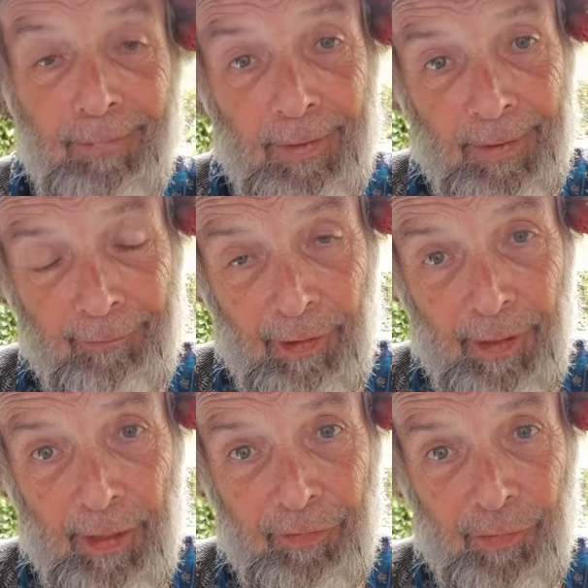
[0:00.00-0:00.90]
Inguela
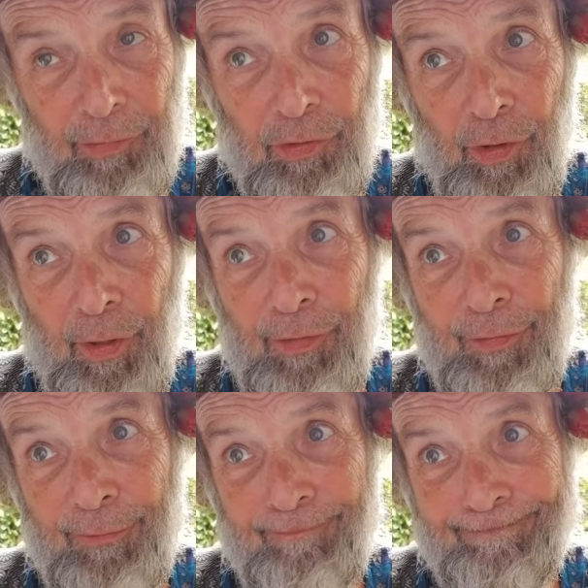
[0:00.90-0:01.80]
has no
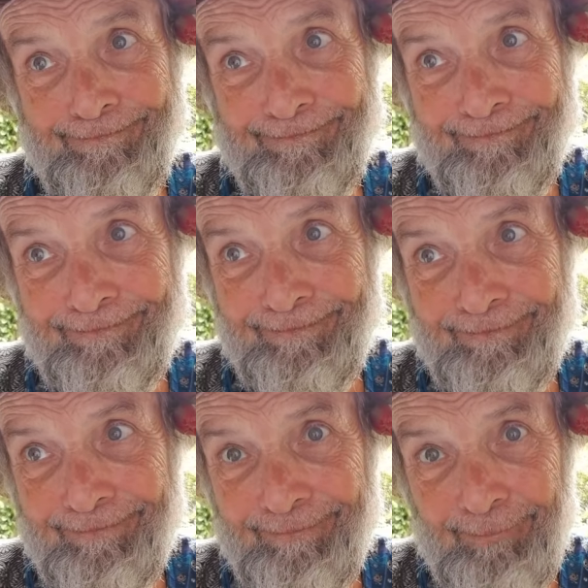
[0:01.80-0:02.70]
choice
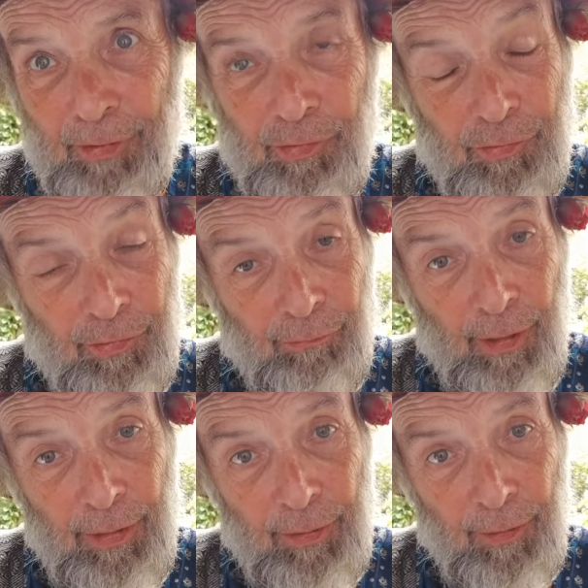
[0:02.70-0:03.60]
but to
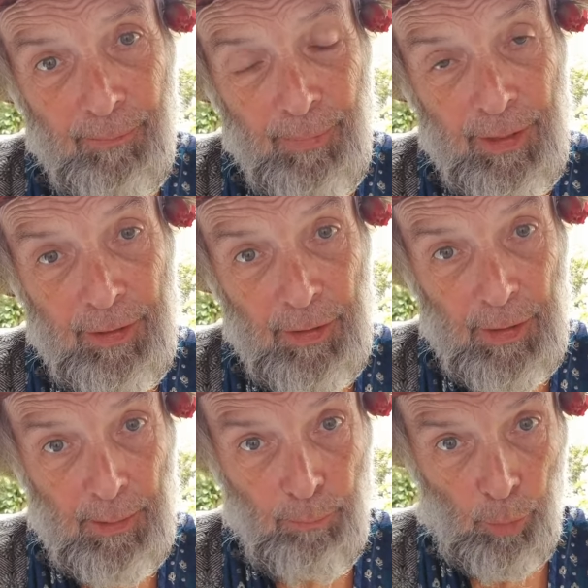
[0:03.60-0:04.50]
surrender and be
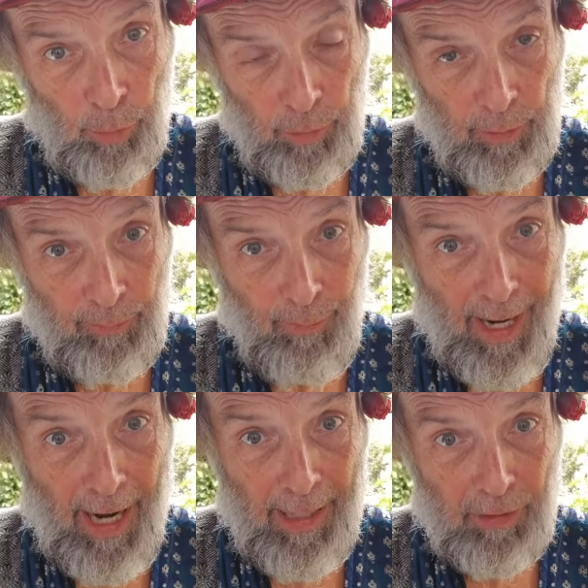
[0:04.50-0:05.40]
deported
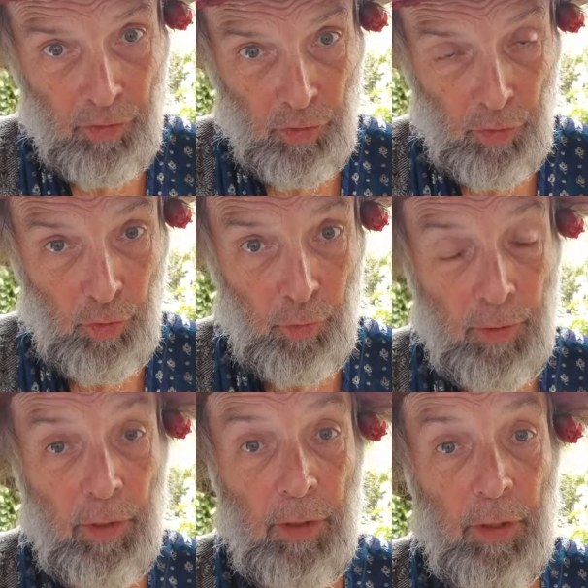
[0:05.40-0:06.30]
back to
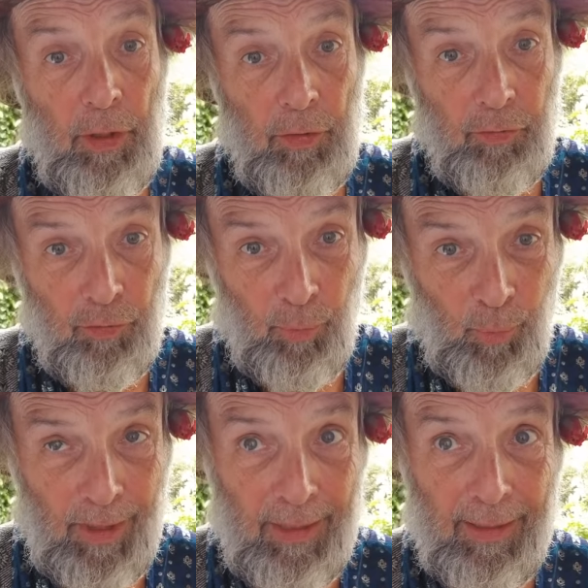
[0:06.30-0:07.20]

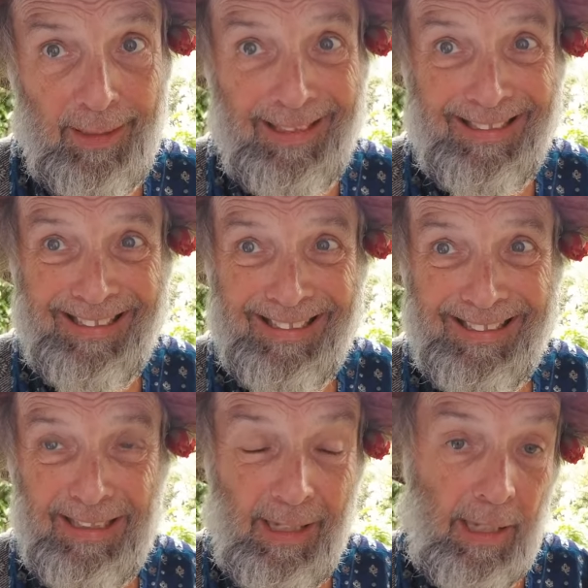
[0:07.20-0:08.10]
Sweden.
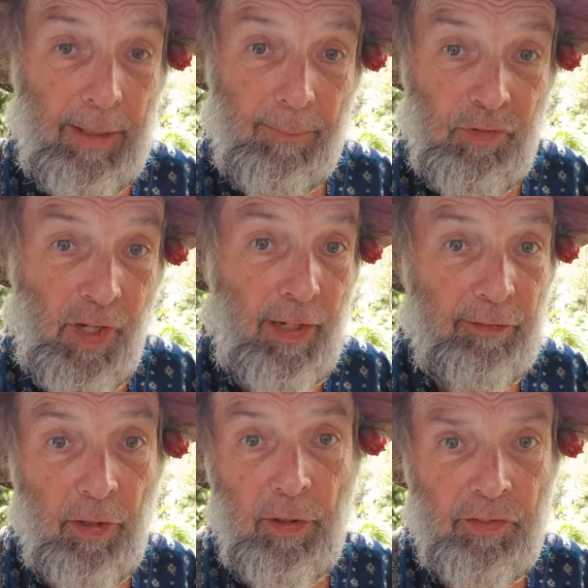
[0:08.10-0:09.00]
Now Eddie objects,
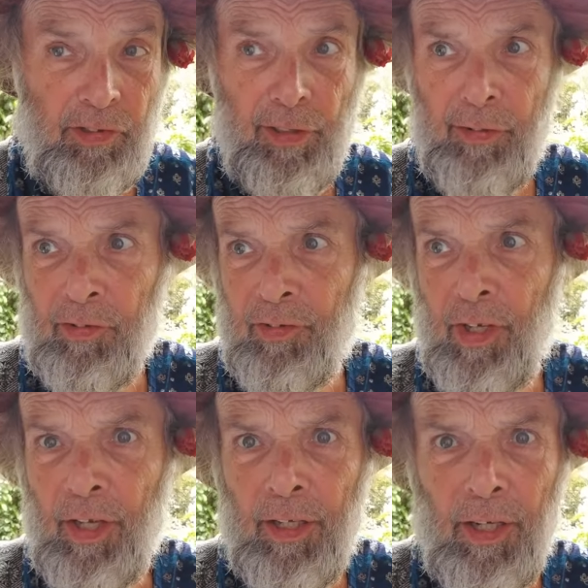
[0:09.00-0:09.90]
look, just let her stay
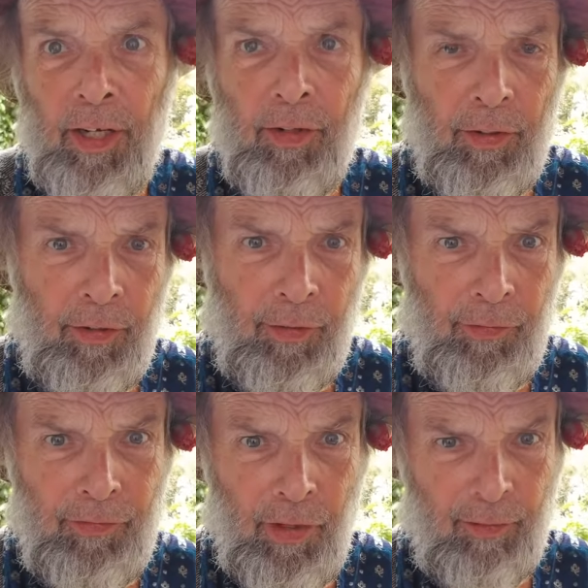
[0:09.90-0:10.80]
here. The girl
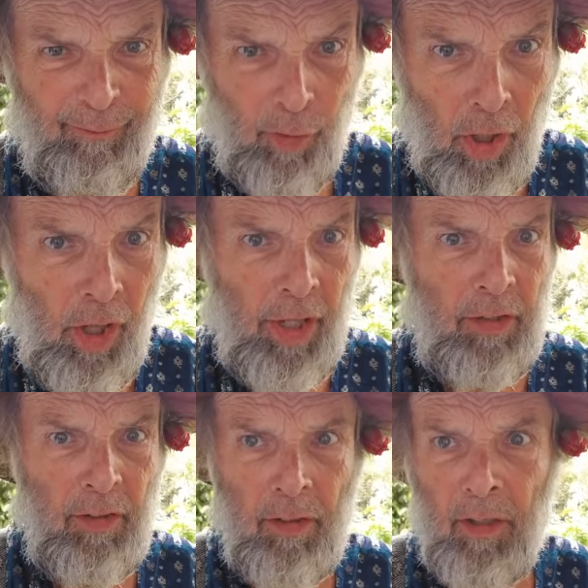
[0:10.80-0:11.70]
is just fine.
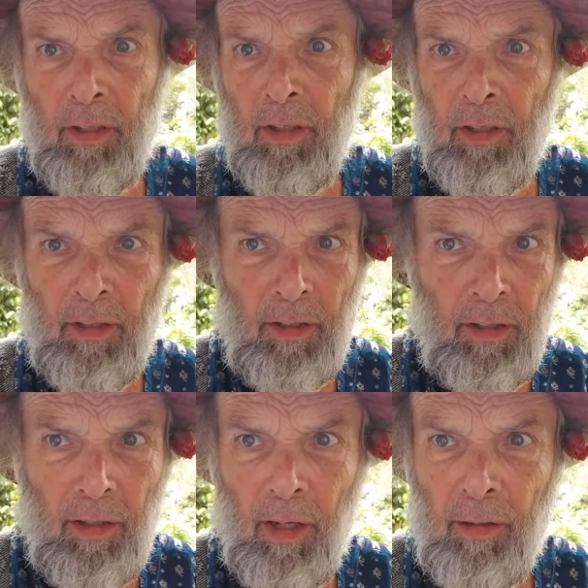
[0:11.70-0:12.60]

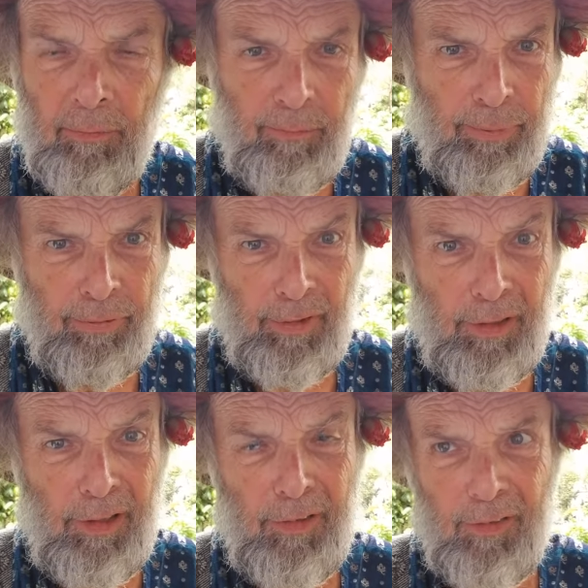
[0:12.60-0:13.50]
You know,
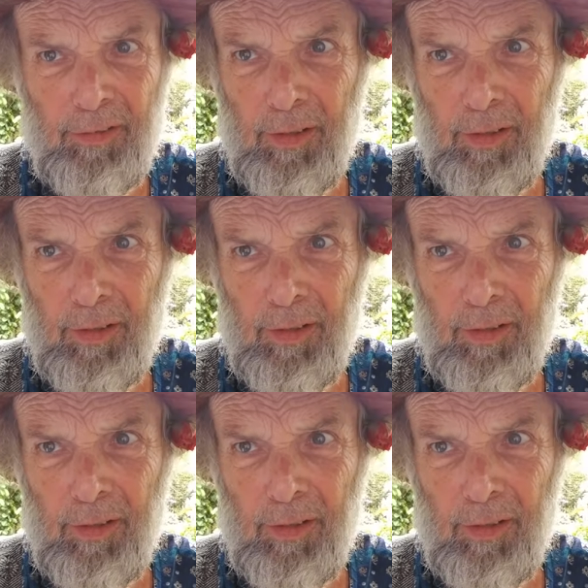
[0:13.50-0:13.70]
please.